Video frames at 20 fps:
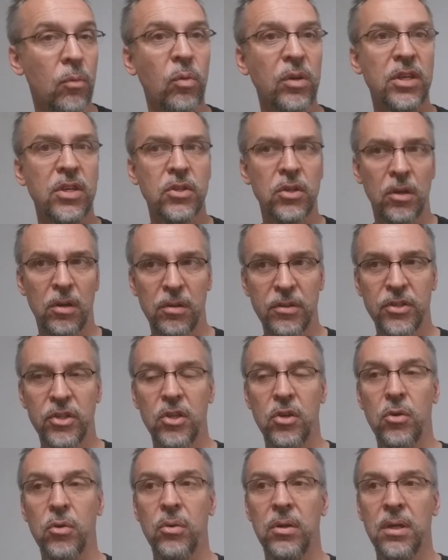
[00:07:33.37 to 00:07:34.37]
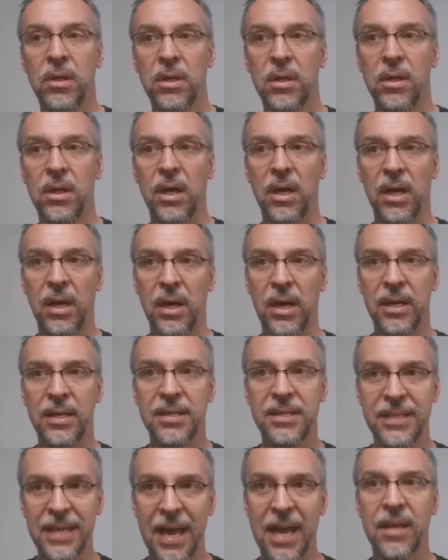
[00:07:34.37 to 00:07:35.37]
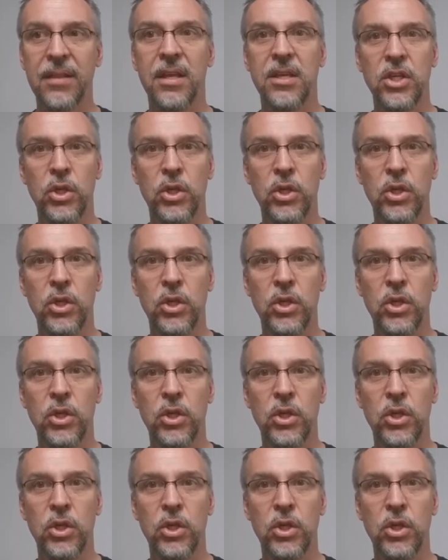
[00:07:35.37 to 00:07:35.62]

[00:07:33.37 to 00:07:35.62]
which is also a deck